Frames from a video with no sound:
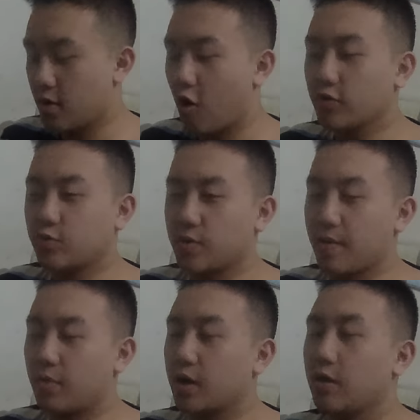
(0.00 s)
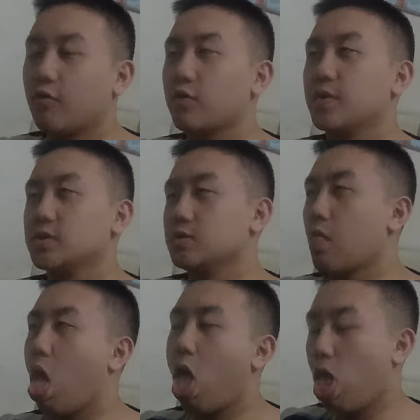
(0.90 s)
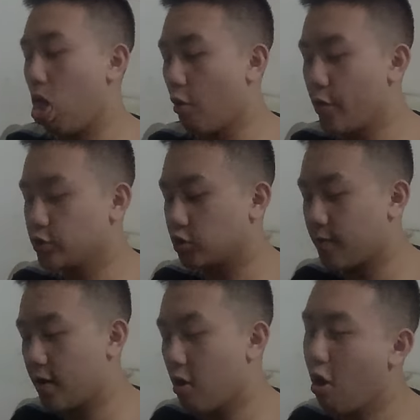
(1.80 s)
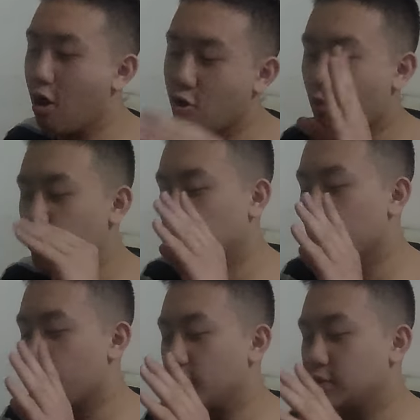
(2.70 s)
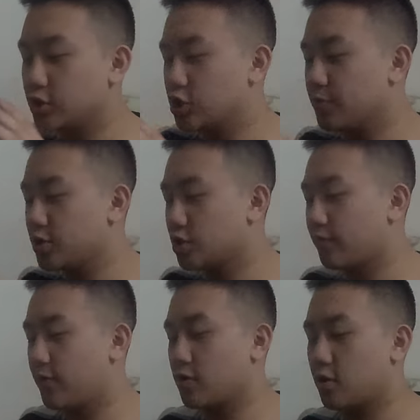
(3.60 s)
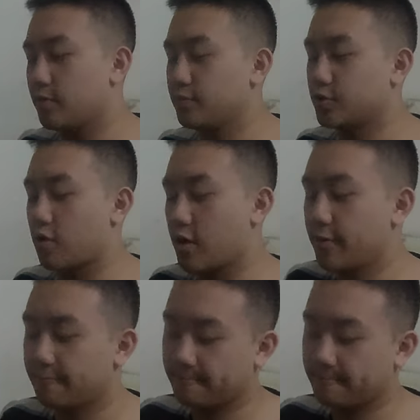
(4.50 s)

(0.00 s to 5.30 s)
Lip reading: Obviously, you want to make money, all the business, blah, blah, blah. We talk about it. You always talk about your business, Jimmy. Shut the fuck up. Sorry.